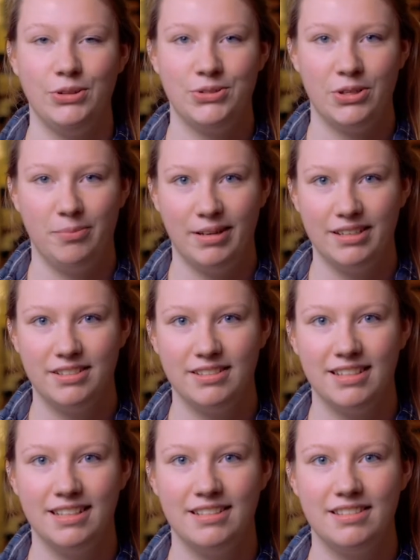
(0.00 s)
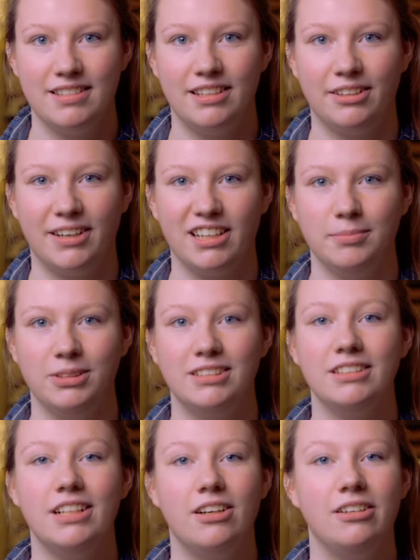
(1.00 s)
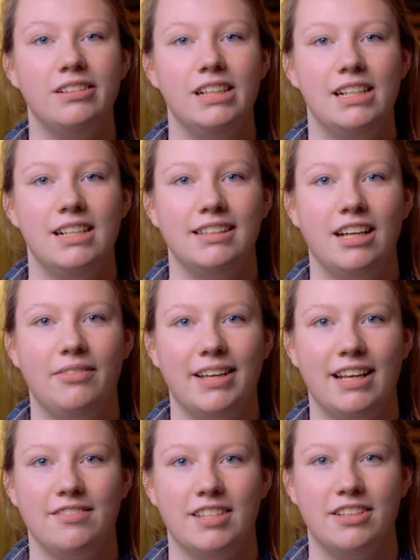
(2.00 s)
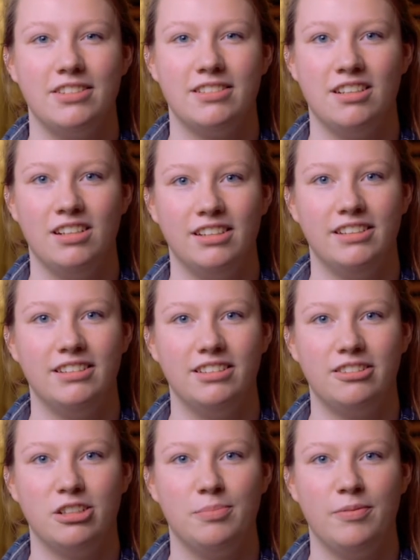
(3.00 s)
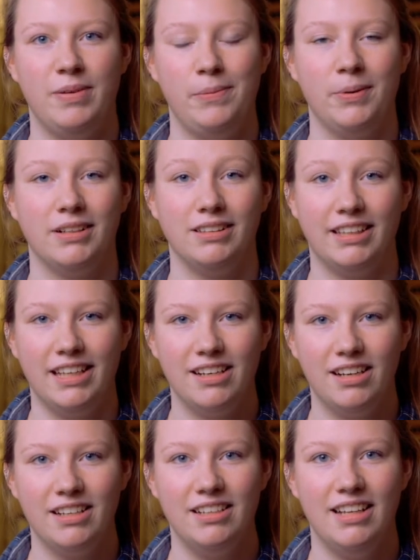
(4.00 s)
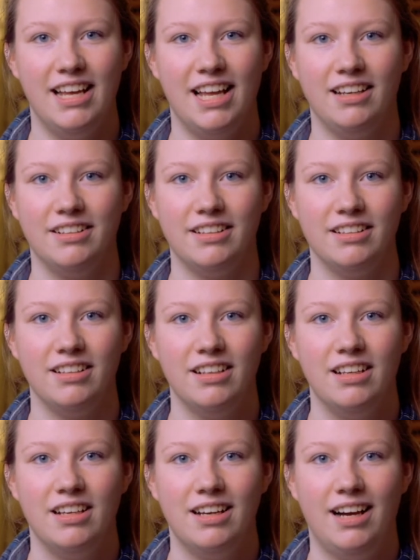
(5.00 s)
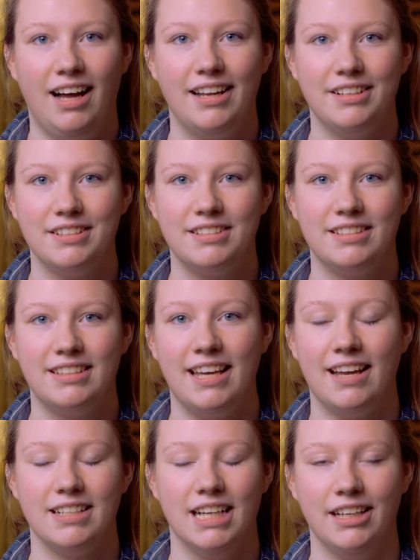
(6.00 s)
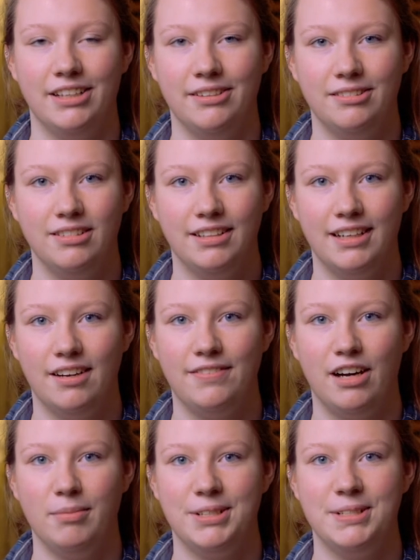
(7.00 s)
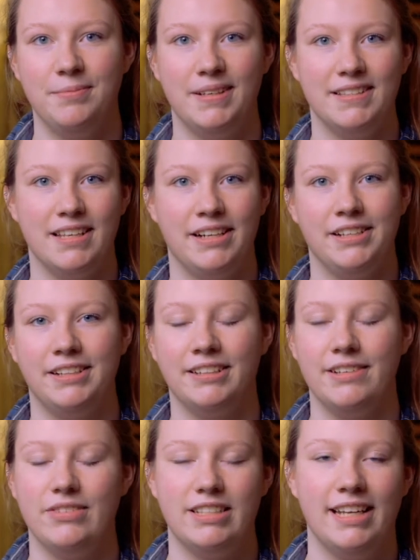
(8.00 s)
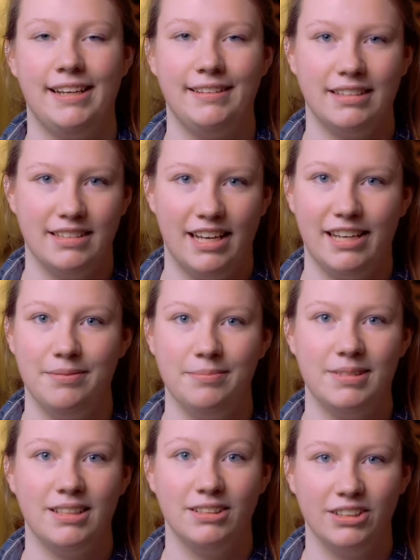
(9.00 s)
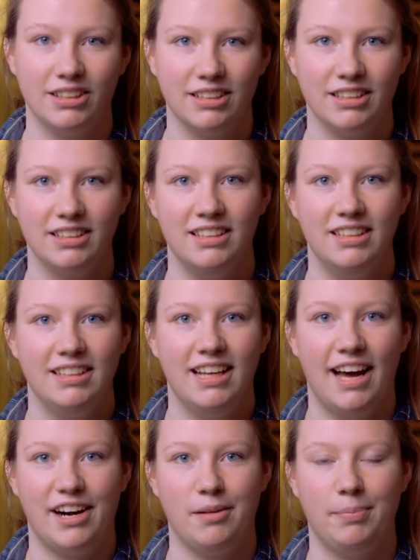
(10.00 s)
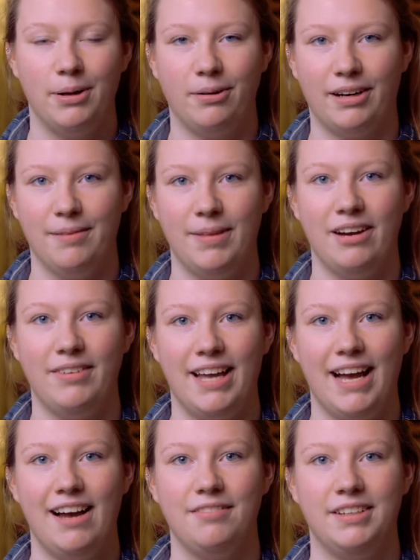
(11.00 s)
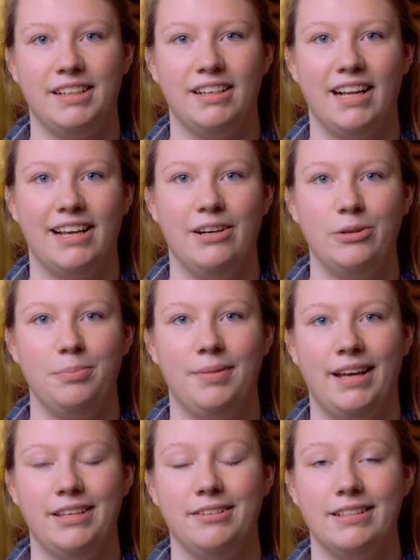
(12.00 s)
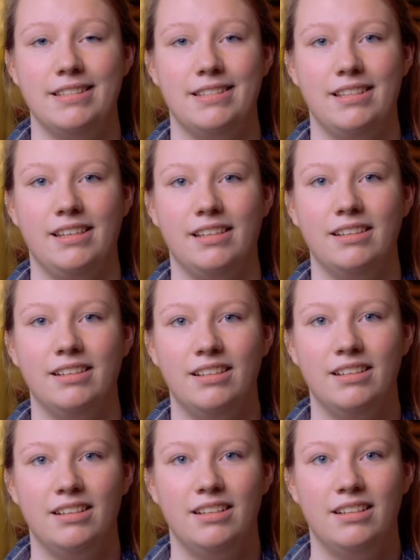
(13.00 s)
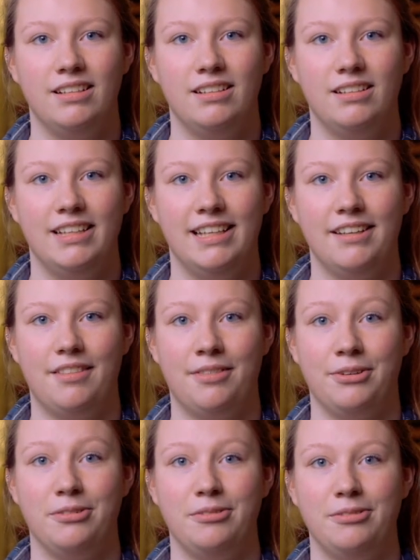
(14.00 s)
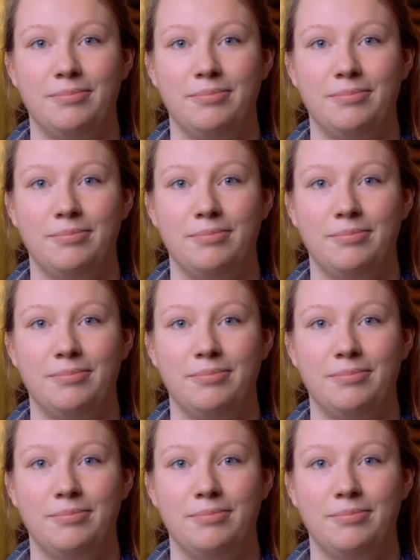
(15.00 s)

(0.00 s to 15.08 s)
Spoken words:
you so much. It's incredible to know that we have such a solid group of people to lean on, and I just can't tell you enough how much it means that you're even taking the time to look at our program that we have here, and I hope that you can see it through